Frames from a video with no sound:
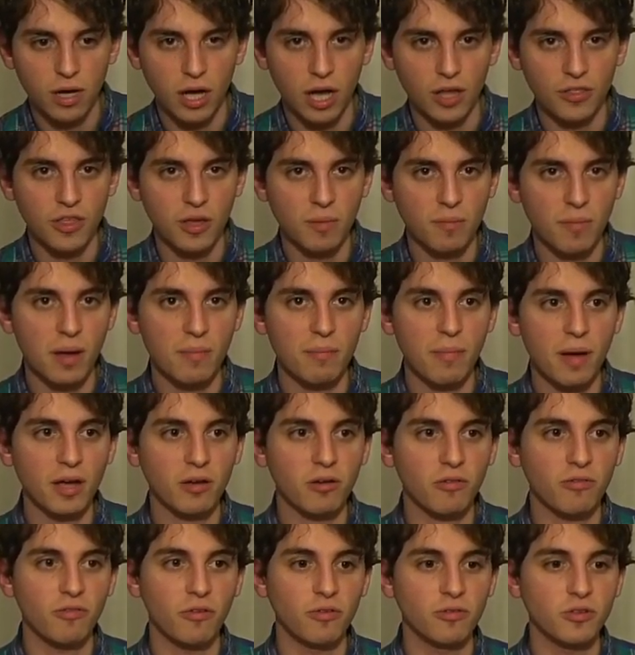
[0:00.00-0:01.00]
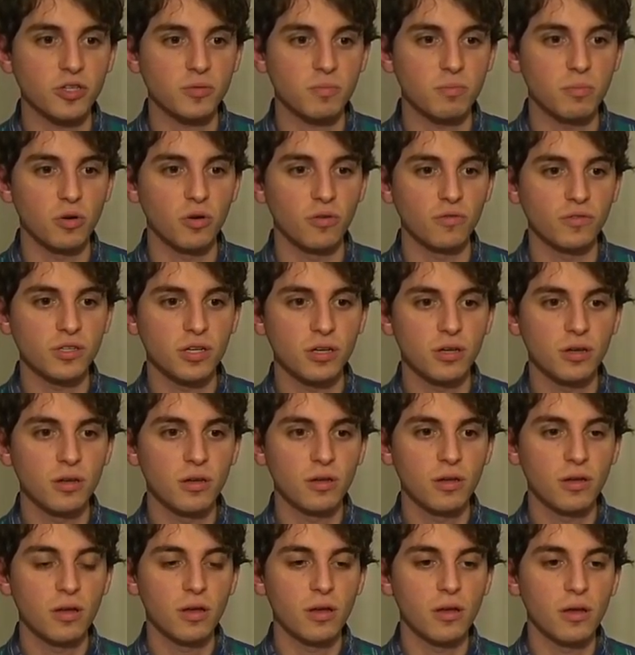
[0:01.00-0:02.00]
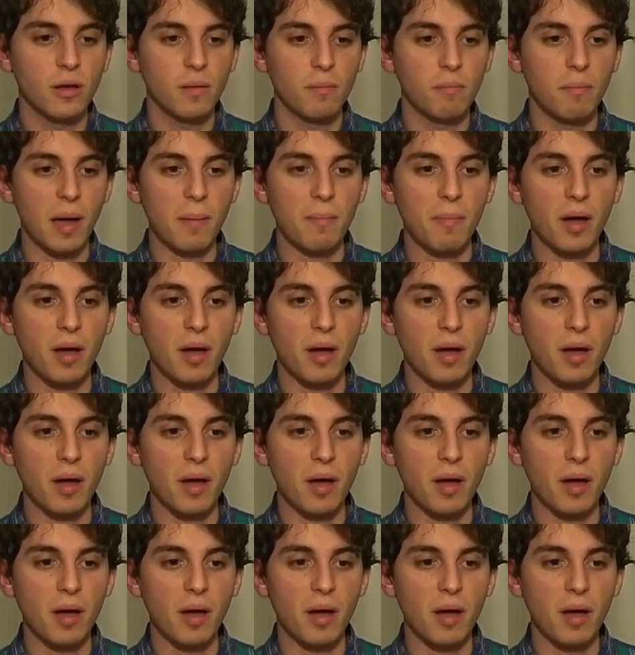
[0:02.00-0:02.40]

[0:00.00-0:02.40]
I think my microphone just moved. My